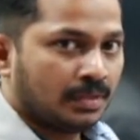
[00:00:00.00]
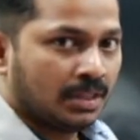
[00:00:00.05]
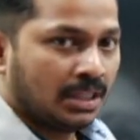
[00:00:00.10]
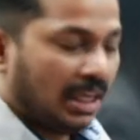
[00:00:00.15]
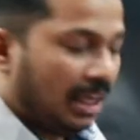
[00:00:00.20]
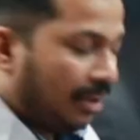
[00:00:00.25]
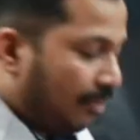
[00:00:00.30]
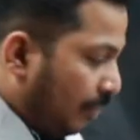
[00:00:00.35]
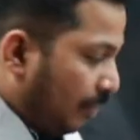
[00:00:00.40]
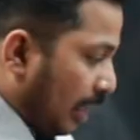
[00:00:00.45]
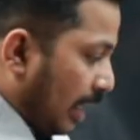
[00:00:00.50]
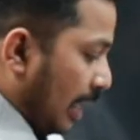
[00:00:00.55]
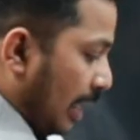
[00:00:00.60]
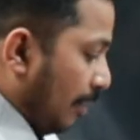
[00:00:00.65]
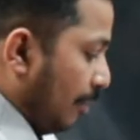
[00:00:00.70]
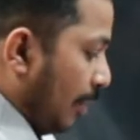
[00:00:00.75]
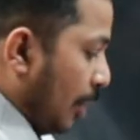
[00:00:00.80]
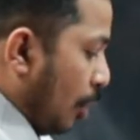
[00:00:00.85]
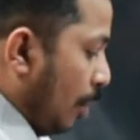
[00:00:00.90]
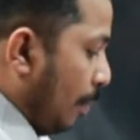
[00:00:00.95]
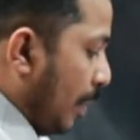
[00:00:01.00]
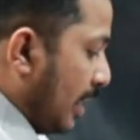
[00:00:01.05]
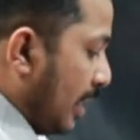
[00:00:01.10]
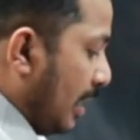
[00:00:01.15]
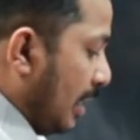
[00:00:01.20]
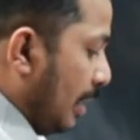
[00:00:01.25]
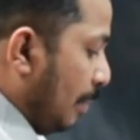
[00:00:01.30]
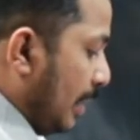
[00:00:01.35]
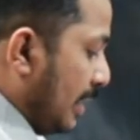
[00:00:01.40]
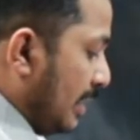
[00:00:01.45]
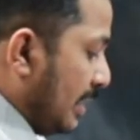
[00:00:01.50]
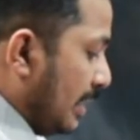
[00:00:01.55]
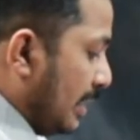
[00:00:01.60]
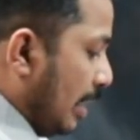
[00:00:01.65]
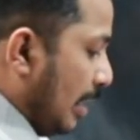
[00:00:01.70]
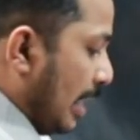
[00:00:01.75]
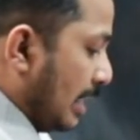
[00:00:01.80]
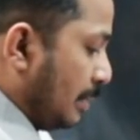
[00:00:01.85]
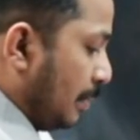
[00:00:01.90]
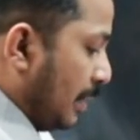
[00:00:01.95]
If ferromagnetic
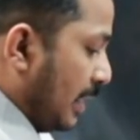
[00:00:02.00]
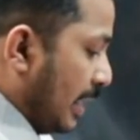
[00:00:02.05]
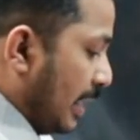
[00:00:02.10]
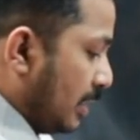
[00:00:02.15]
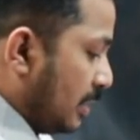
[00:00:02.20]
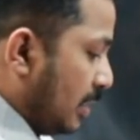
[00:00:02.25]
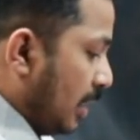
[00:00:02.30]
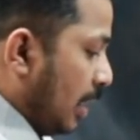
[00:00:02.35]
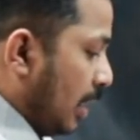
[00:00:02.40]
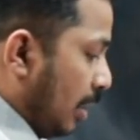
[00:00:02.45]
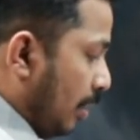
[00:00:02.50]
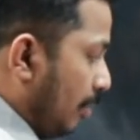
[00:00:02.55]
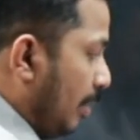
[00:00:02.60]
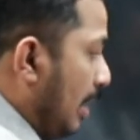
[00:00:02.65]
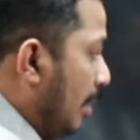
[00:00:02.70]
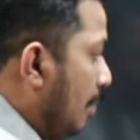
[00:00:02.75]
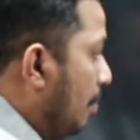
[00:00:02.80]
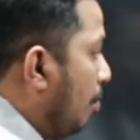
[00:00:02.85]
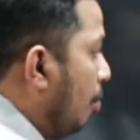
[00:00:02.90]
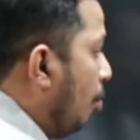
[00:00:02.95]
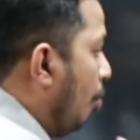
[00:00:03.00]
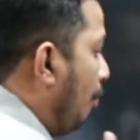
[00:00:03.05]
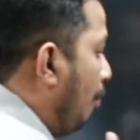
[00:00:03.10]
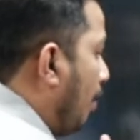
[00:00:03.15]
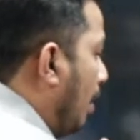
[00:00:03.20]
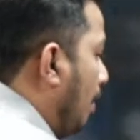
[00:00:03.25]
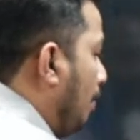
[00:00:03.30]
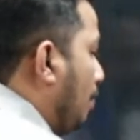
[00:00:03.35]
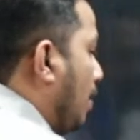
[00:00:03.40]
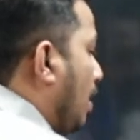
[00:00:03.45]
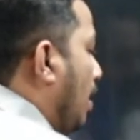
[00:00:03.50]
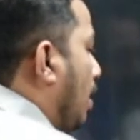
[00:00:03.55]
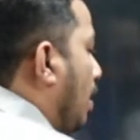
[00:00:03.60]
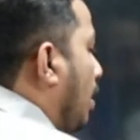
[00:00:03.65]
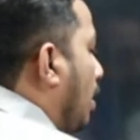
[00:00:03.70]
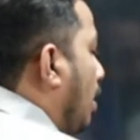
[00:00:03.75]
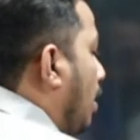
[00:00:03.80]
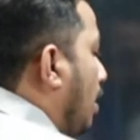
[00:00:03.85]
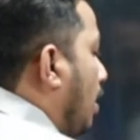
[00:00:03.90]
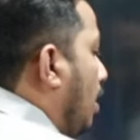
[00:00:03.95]
material experience will move from
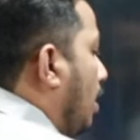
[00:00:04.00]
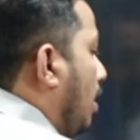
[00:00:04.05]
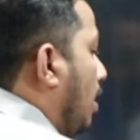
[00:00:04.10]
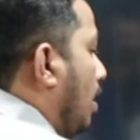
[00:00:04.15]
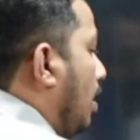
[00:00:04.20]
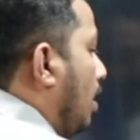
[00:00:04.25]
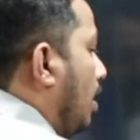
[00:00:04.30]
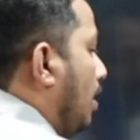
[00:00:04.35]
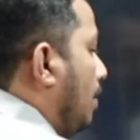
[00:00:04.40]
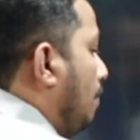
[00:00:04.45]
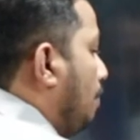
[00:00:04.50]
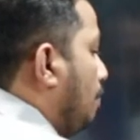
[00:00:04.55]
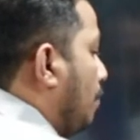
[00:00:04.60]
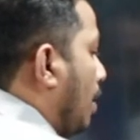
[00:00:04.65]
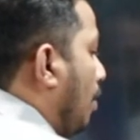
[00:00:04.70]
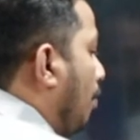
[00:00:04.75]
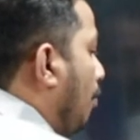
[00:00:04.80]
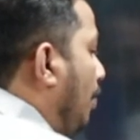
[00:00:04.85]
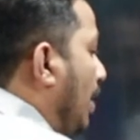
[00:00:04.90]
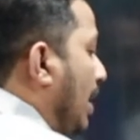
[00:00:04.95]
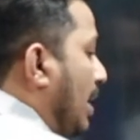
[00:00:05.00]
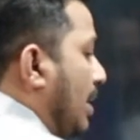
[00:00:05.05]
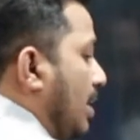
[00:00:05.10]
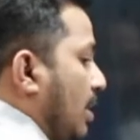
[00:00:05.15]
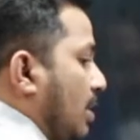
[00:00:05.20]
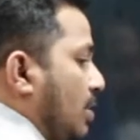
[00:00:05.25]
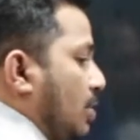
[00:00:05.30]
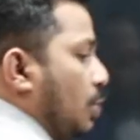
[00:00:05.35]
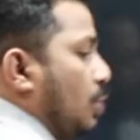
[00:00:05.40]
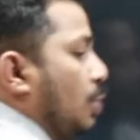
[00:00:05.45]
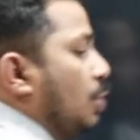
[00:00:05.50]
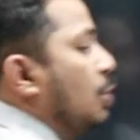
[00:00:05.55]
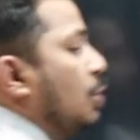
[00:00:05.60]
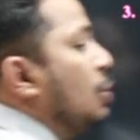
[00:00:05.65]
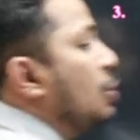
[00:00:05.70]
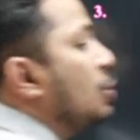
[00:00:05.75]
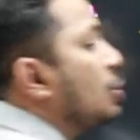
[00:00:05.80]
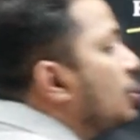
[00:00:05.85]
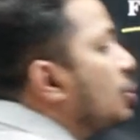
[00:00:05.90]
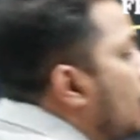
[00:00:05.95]
weaker to
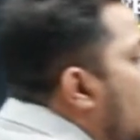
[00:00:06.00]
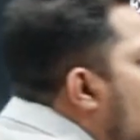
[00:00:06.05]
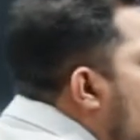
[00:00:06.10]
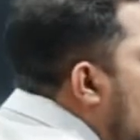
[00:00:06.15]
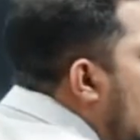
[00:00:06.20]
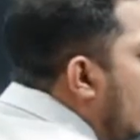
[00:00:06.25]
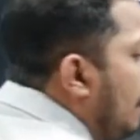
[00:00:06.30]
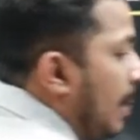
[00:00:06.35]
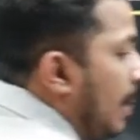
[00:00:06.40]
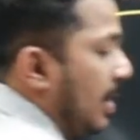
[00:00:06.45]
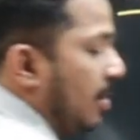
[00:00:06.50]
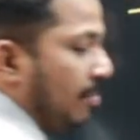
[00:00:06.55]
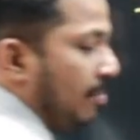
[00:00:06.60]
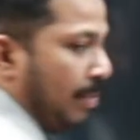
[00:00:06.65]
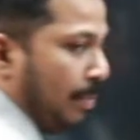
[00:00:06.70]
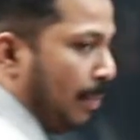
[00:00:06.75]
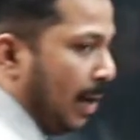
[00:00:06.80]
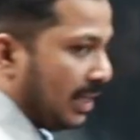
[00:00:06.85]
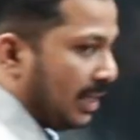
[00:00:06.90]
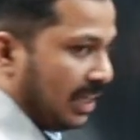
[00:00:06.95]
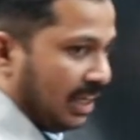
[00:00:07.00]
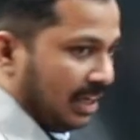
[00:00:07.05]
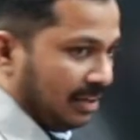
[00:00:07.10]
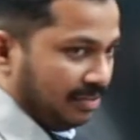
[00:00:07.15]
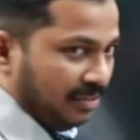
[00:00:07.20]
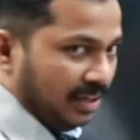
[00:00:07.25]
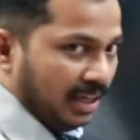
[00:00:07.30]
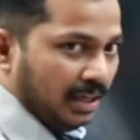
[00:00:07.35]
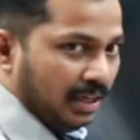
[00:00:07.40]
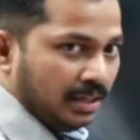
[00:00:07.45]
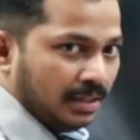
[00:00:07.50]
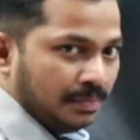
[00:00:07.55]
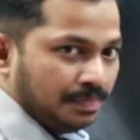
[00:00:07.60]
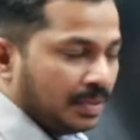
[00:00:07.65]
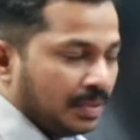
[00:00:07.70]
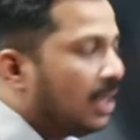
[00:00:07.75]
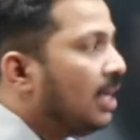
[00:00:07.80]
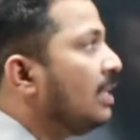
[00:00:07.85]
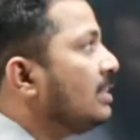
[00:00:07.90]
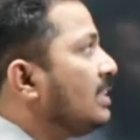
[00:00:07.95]
stronger part of a magnetic field,
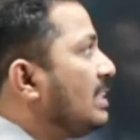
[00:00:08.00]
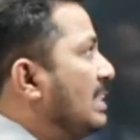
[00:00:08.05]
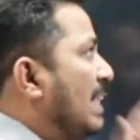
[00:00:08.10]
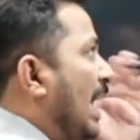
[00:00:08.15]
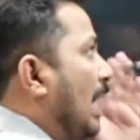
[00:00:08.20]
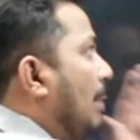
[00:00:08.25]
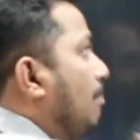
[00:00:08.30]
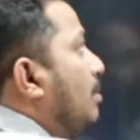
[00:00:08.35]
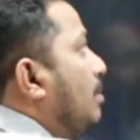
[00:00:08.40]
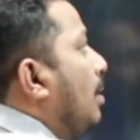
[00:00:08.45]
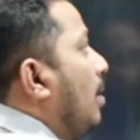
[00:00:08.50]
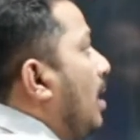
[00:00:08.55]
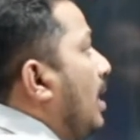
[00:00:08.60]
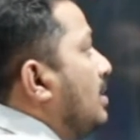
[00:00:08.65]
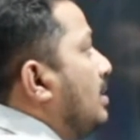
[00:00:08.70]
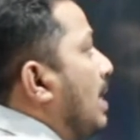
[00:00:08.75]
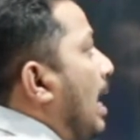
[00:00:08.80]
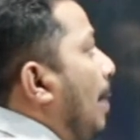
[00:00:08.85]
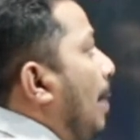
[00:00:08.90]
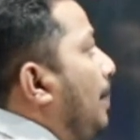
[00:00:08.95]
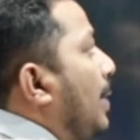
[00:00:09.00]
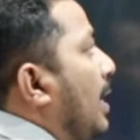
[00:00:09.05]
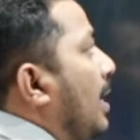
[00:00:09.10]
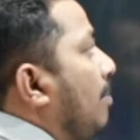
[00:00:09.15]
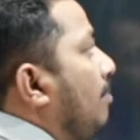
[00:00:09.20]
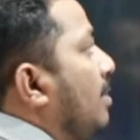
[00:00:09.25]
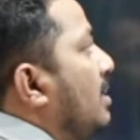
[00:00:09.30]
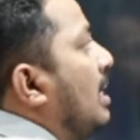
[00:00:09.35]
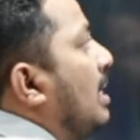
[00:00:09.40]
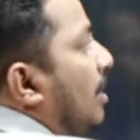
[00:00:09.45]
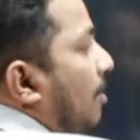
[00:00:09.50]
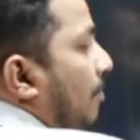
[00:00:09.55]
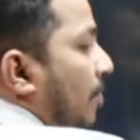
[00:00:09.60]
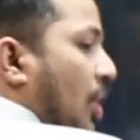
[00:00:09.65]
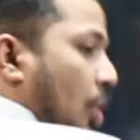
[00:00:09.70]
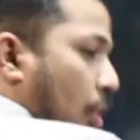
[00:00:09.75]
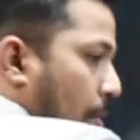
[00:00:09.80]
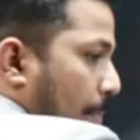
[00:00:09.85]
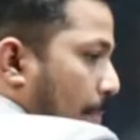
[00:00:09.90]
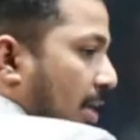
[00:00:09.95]
same thing is happening with
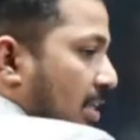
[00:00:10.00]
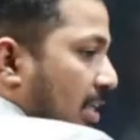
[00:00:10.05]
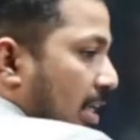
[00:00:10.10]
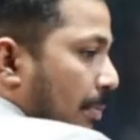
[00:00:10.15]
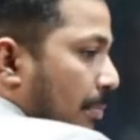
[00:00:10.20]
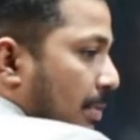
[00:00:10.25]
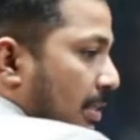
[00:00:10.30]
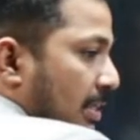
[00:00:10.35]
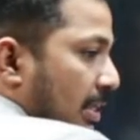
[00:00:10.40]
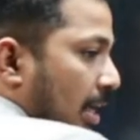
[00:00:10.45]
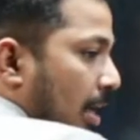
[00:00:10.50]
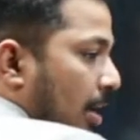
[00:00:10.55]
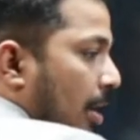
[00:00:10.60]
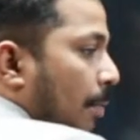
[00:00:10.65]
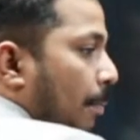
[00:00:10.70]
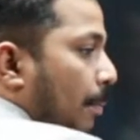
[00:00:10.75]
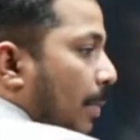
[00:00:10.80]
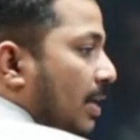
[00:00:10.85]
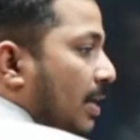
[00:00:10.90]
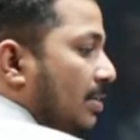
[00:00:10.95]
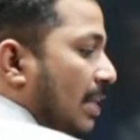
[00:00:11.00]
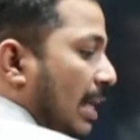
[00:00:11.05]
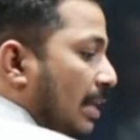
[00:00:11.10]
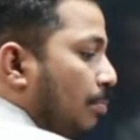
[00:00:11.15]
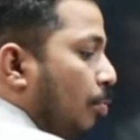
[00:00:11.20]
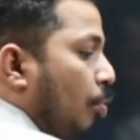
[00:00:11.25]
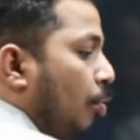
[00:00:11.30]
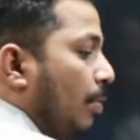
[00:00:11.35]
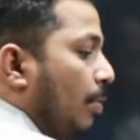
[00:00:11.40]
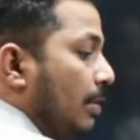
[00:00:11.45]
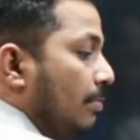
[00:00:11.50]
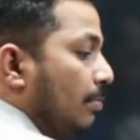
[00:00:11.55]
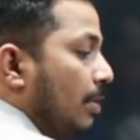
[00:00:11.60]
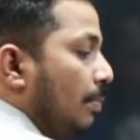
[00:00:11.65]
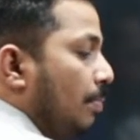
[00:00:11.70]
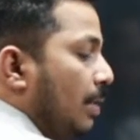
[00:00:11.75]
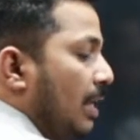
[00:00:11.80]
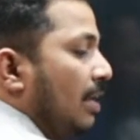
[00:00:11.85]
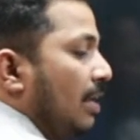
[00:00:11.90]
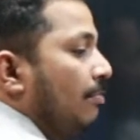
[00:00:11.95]
ferromagnetic material, but that movement
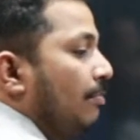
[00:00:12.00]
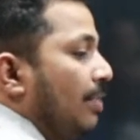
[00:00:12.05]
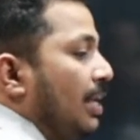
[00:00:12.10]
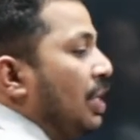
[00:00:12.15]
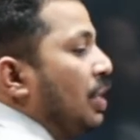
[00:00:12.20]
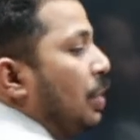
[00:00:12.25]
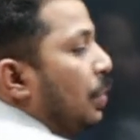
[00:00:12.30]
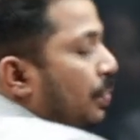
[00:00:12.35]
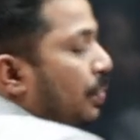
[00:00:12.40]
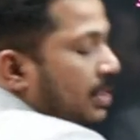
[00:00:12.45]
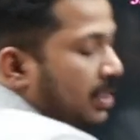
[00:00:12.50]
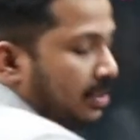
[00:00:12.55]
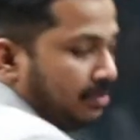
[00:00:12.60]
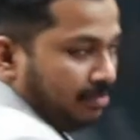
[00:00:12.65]
will be very quick.